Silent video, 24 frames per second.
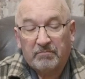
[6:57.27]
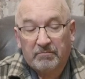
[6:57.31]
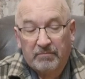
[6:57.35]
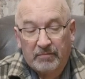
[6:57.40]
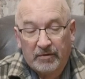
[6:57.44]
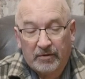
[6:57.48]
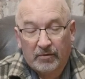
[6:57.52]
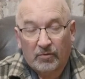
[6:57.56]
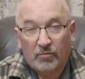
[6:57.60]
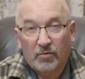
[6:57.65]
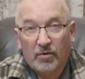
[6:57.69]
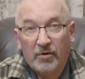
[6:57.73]

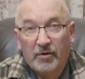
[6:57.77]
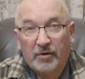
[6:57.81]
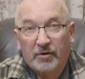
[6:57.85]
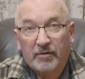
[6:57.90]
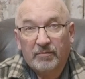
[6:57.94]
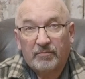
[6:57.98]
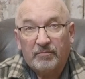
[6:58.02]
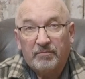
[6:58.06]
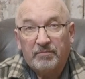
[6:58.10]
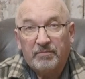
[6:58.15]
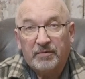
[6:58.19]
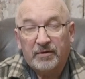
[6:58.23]
it'll work,
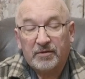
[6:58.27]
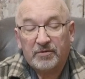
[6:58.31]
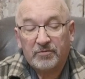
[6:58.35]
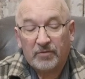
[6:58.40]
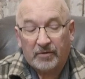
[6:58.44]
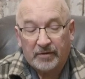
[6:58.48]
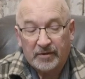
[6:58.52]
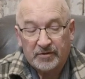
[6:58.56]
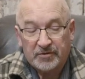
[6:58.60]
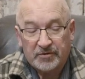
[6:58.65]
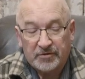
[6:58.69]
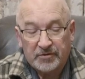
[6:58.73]
but it's
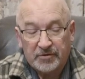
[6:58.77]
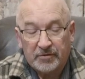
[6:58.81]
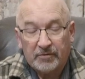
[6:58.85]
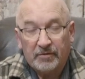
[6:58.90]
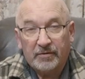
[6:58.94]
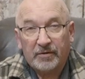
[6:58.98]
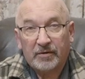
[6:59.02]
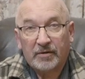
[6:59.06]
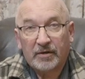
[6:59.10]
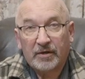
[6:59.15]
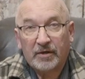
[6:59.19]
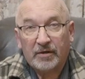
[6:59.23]
not
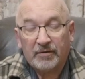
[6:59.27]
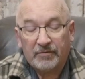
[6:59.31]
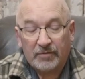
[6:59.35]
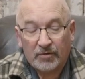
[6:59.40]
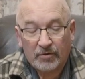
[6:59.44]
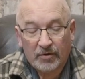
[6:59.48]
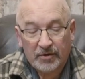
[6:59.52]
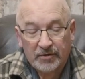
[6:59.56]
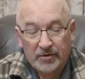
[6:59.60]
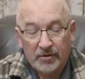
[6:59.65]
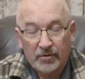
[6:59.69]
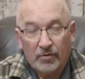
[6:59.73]
necessarily the
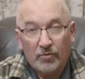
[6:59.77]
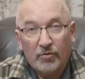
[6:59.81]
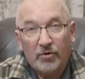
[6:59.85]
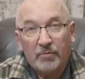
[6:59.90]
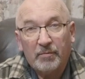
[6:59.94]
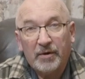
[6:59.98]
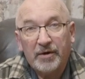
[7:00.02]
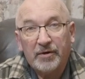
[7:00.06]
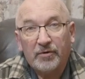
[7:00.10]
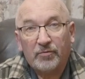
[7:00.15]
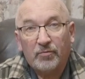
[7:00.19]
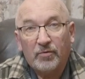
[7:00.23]
ideal
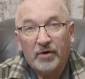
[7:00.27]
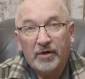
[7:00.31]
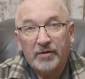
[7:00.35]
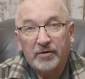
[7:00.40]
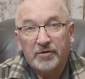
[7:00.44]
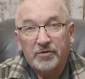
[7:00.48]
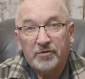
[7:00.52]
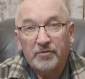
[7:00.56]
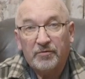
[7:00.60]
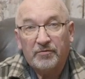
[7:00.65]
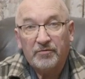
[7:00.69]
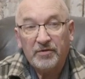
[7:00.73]
automated way
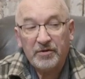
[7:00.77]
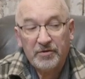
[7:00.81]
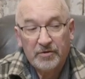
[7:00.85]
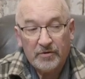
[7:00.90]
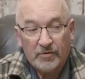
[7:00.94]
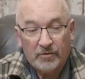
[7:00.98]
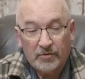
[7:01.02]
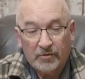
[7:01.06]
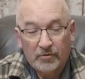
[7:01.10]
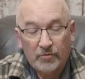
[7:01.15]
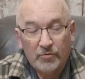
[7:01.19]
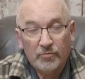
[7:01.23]
that you'd think you
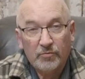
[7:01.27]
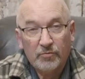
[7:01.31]
could do